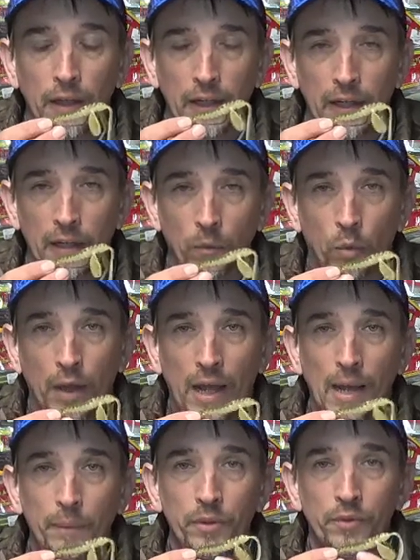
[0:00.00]
and what
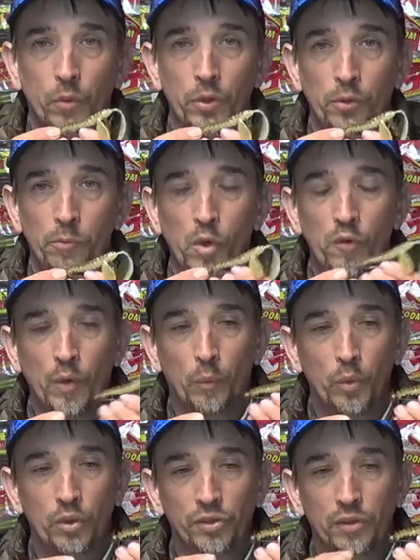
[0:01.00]
happens when you're moving them
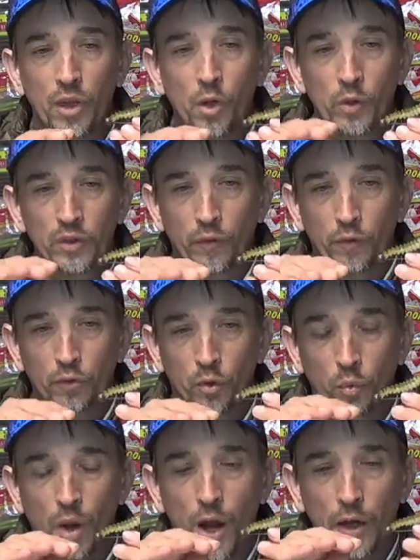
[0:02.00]
real slow is if there's a
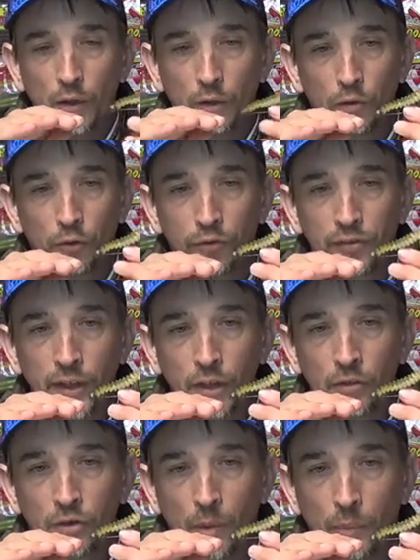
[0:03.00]
rock or a little stick
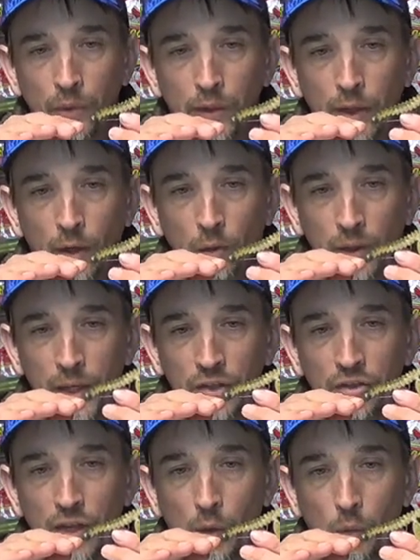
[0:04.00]
or something, it'll
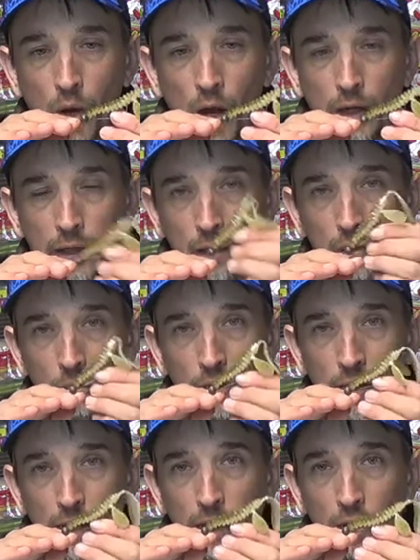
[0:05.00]
catch that rock and it'll
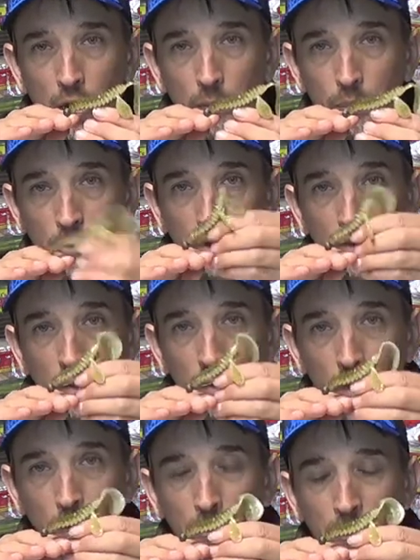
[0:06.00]
kick it up just a
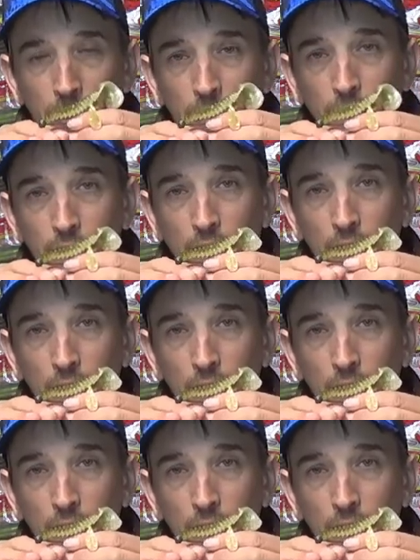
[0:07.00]
little bit